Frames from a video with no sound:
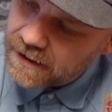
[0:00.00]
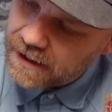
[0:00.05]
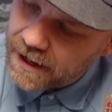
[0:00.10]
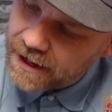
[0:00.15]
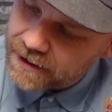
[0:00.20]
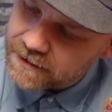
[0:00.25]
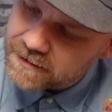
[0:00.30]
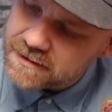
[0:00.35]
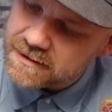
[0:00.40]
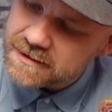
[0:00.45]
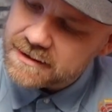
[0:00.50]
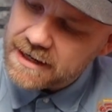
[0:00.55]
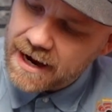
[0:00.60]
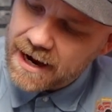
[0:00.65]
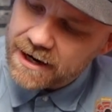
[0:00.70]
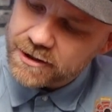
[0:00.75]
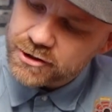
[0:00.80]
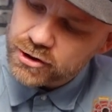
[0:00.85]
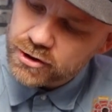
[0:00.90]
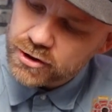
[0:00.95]

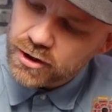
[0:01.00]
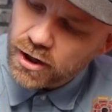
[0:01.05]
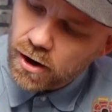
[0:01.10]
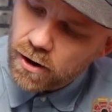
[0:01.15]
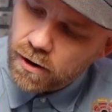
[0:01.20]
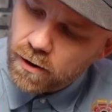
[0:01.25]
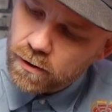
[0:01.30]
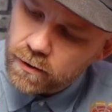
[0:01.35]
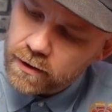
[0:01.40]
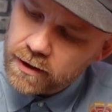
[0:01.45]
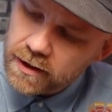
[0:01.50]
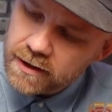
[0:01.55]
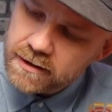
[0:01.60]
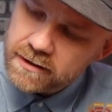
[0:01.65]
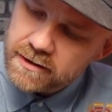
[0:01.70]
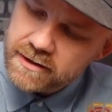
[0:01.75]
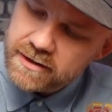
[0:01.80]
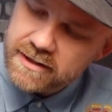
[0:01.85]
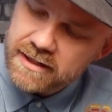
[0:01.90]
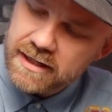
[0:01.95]
X-Go
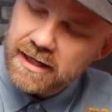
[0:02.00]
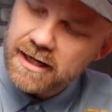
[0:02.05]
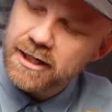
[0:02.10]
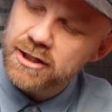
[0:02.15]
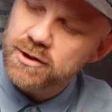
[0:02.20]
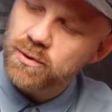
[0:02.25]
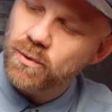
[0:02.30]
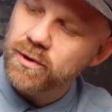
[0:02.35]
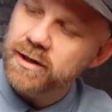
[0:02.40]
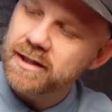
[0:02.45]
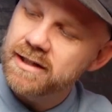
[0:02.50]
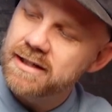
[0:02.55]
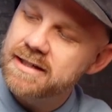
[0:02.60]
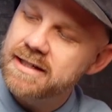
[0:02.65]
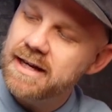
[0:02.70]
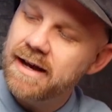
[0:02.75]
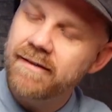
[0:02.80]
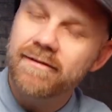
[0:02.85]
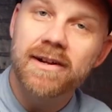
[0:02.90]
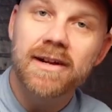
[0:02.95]

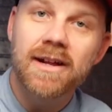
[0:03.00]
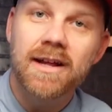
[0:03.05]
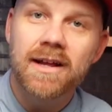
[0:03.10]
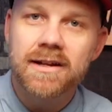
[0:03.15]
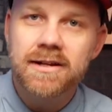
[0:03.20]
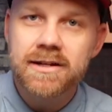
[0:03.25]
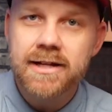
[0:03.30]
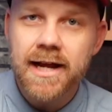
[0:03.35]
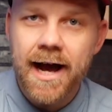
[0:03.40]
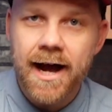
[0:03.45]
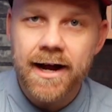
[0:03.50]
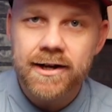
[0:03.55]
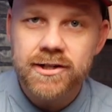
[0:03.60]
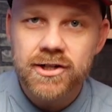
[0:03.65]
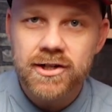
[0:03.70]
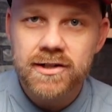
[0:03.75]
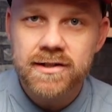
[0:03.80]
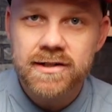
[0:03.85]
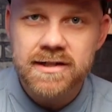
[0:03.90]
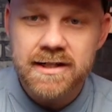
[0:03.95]

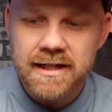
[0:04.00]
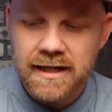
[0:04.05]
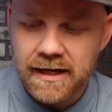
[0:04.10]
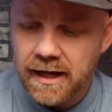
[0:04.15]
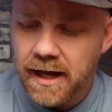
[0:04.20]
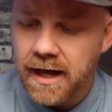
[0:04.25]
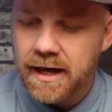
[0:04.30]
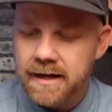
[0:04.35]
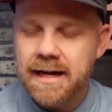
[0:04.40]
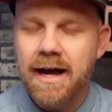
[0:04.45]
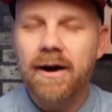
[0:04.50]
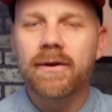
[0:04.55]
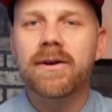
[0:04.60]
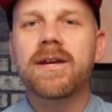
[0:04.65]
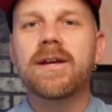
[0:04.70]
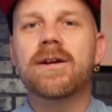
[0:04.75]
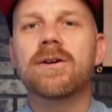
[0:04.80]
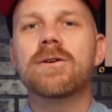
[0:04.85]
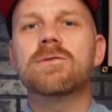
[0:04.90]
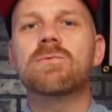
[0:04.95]
C27-C. Now
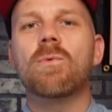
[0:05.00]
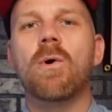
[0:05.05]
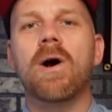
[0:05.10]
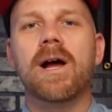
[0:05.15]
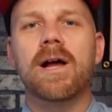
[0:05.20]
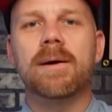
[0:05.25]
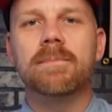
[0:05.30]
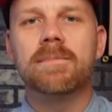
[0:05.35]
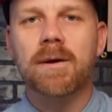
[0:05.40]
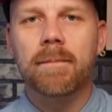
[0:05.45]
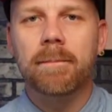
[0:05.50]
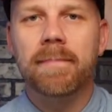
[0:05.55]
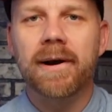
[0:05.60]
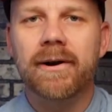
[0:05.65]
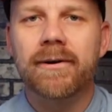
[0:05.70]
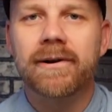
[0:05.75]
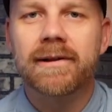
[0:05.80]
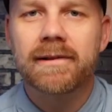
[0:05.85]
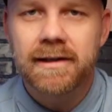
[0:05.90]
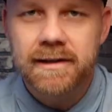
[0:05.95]
here's why I'm
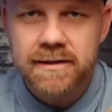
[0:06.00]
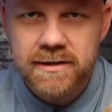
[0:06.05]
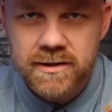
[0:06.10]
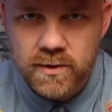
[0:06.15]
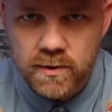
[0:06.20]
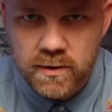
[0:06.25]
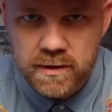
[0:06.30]
comparing these two